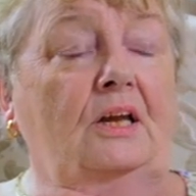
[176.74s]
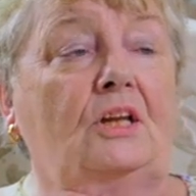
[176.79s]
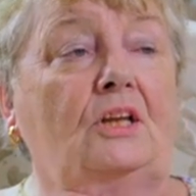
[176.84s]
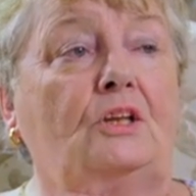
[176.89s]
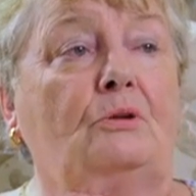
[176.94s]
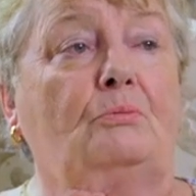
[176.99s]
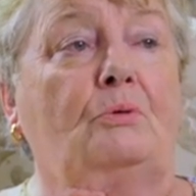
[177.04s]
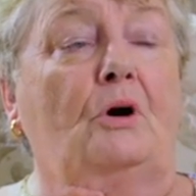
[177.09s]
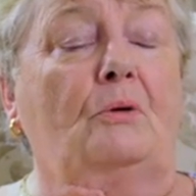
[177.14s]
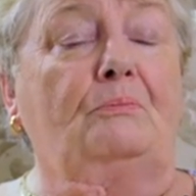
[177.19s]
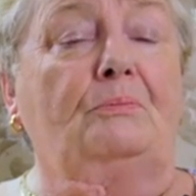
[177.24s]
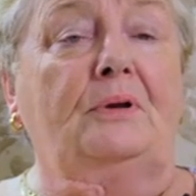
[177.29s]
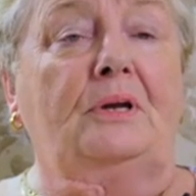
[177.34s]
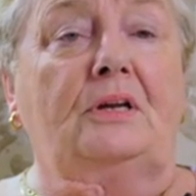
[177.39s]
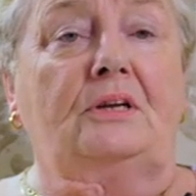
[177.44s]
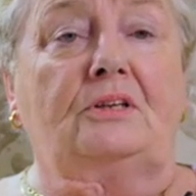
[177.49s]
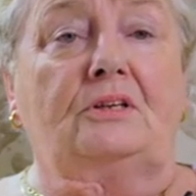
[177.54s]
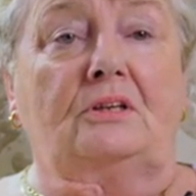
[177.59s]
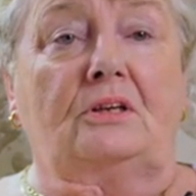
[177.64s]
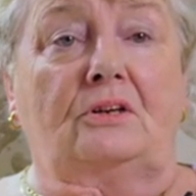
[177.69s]
They brought me
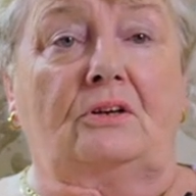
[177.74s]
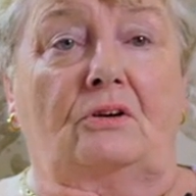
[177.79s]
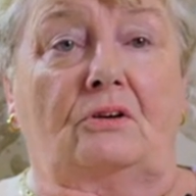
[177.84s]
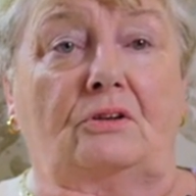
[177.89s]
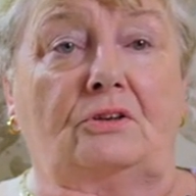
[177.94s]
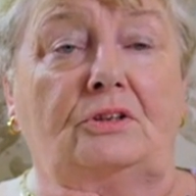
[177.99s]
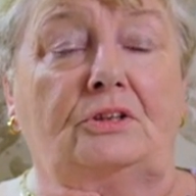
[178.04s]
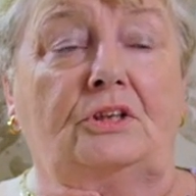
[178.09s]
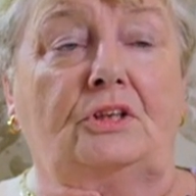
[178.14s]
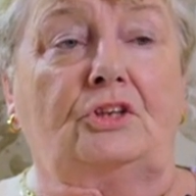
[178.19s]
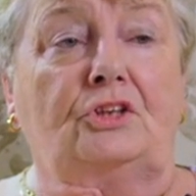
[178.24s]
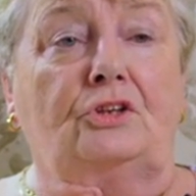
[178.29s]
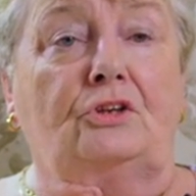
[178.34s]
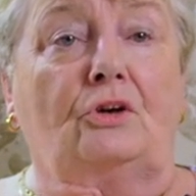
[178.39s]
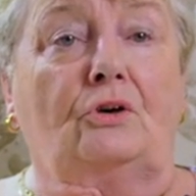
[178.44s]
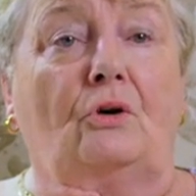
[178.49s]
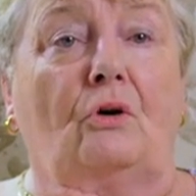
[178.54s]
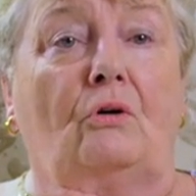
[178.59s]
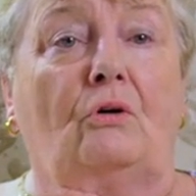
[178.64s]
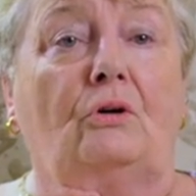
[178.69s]
into the nurse, and she'd
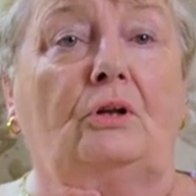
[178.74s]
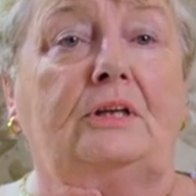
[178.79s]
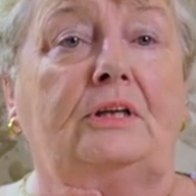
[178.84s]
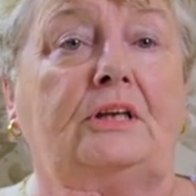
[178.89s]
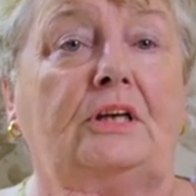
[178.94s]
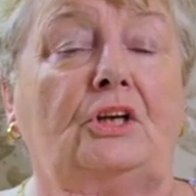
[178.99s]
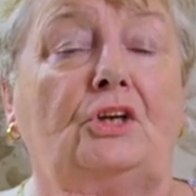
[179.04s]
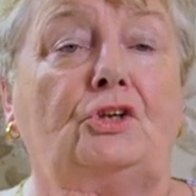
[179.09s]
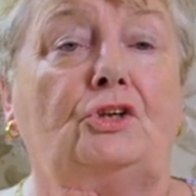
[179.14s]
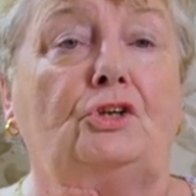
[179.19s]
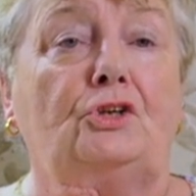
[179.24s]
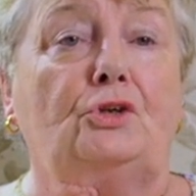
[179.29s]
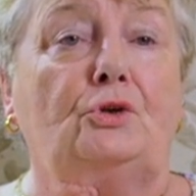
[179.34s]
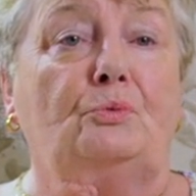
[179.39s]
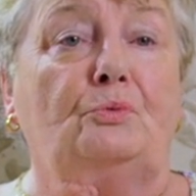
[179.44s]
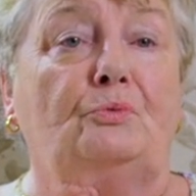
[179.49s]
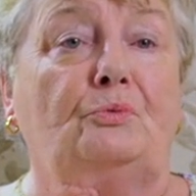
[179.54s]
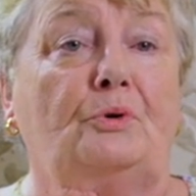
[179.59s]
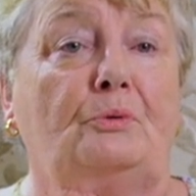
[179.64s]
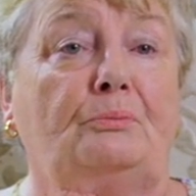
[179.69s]
done all the things you do
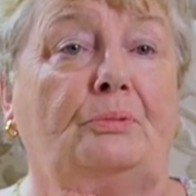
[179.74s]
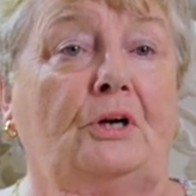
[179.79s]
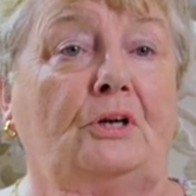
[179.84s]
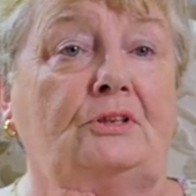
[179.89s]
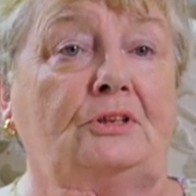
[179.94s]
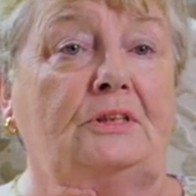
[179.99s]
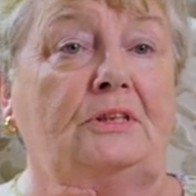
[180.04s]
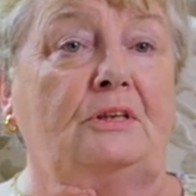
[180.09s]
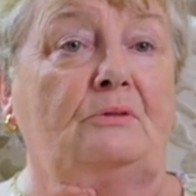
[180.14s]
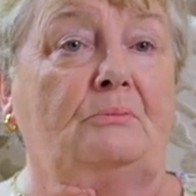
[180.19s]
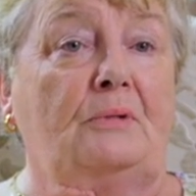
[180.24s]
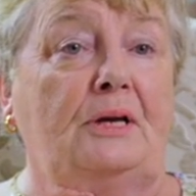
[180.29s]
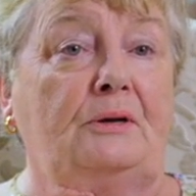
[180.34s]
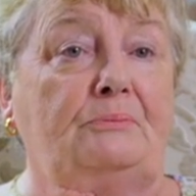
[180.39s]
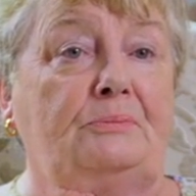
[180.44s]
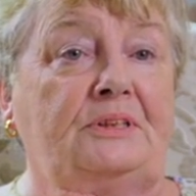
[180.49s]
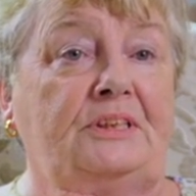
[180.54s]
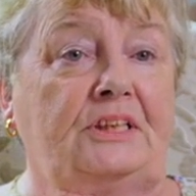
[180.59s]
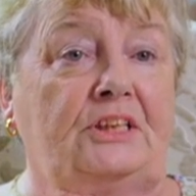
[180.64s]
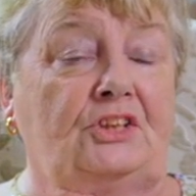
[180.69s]
for a person in my
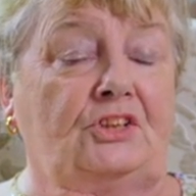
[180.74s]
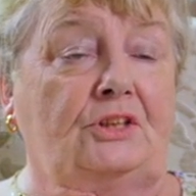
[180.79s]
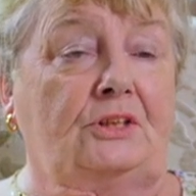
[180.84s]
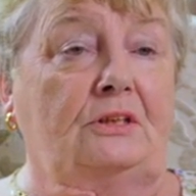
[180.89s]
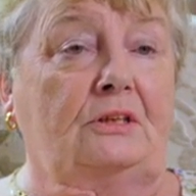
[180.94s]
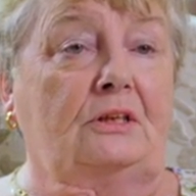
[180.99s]
position.